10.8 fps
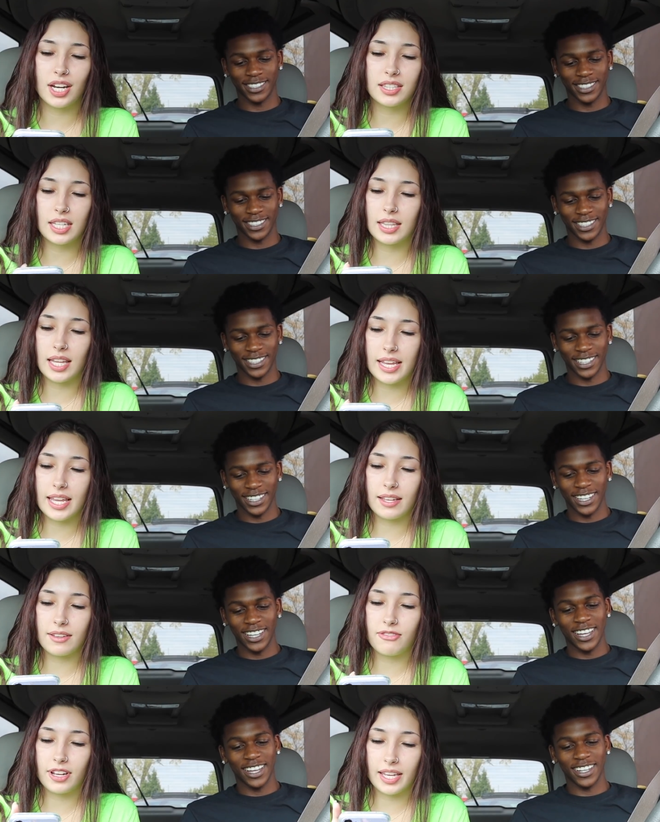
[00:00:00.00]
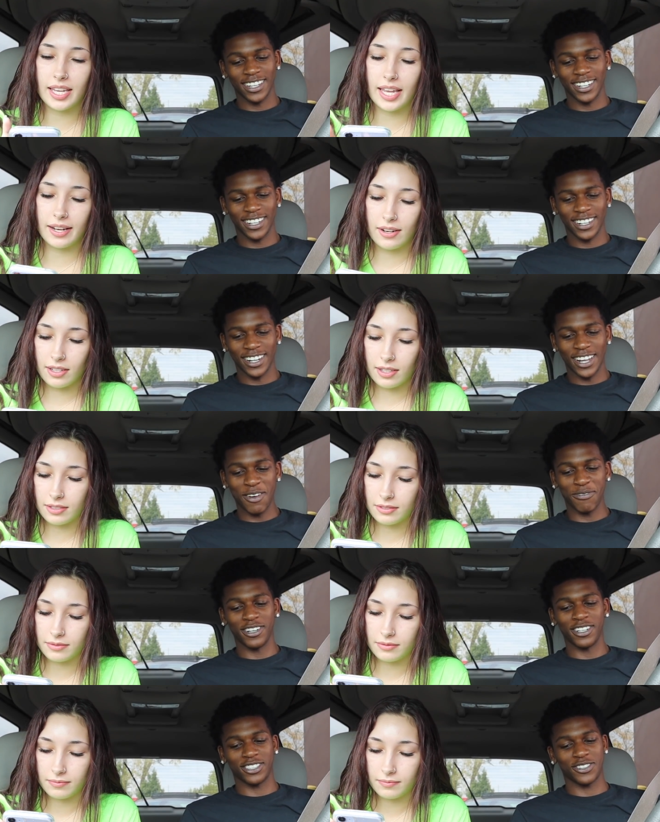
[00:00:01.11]
Speaker 1: nothing like Edna.
Speaker 2: I'm
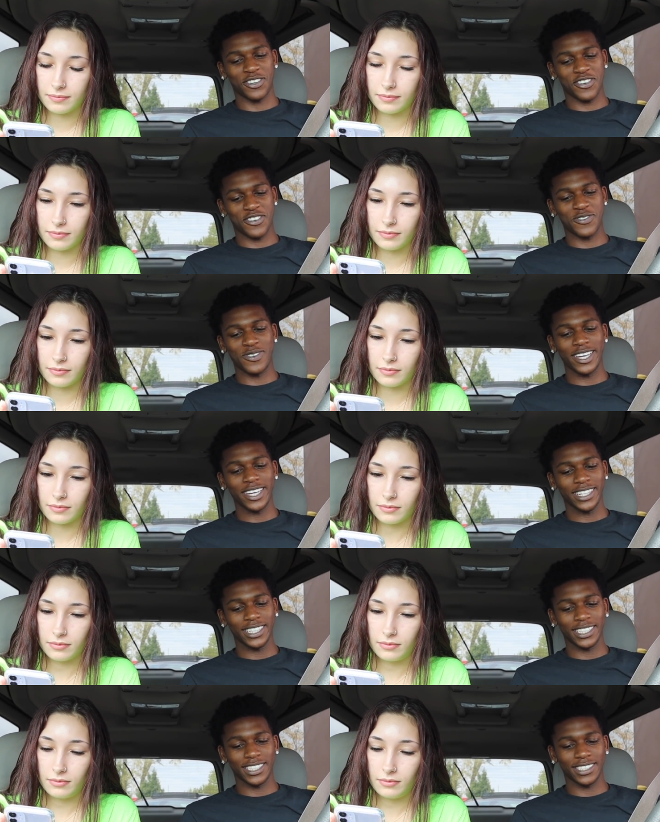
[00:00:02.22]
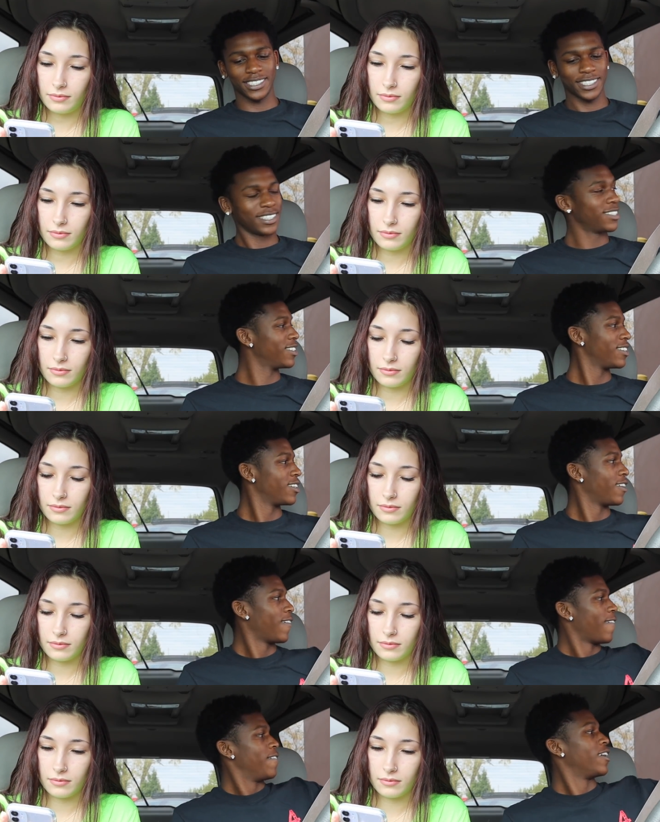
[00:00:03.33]
finna show y'all who Edna is. Have a
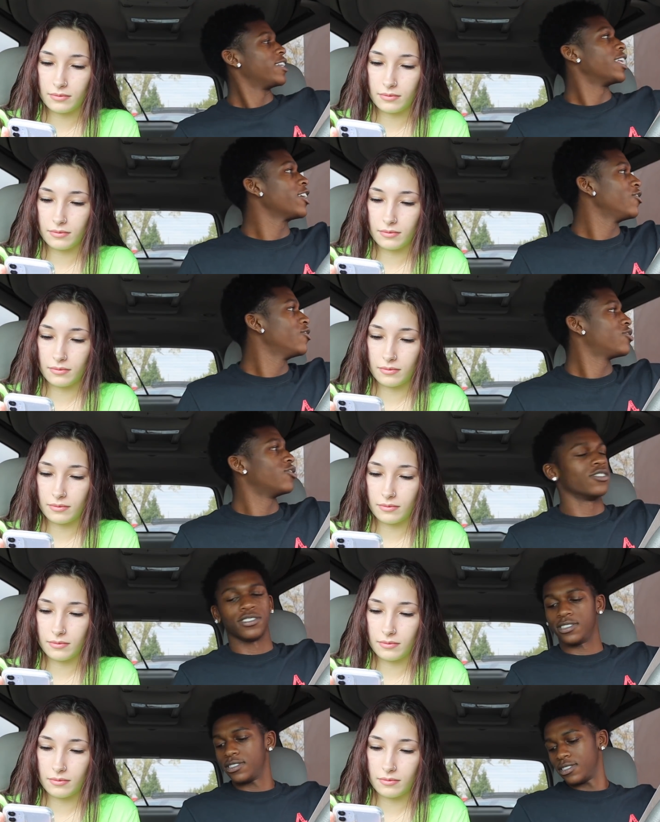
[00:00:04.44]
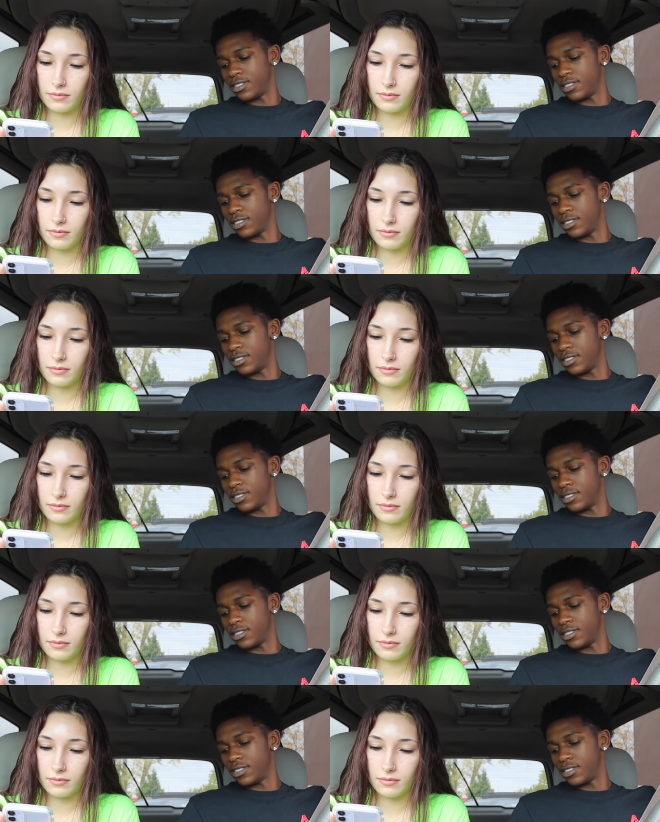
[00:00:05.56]
great day. Thank you too. Thank